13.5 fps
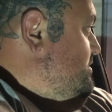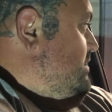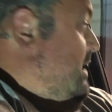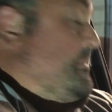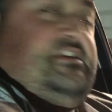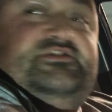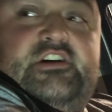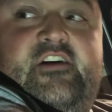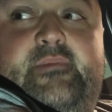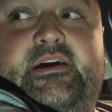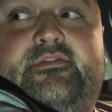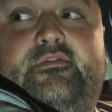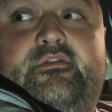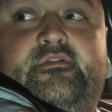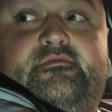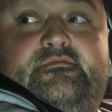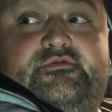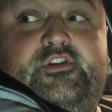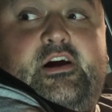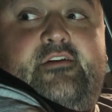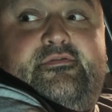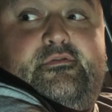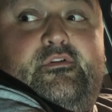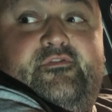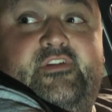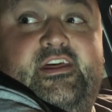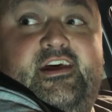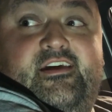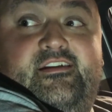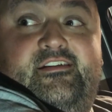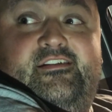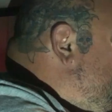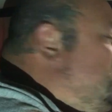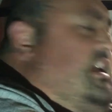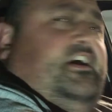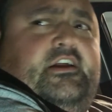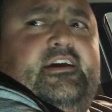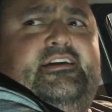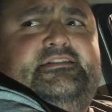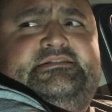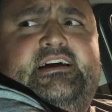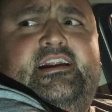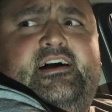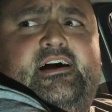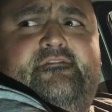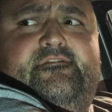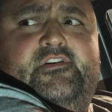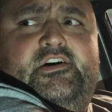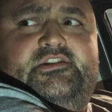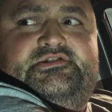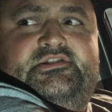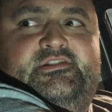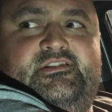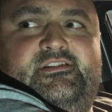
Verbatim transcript: I might drive back through the drive-thru for that. Yeah, can I get a side of hot fudge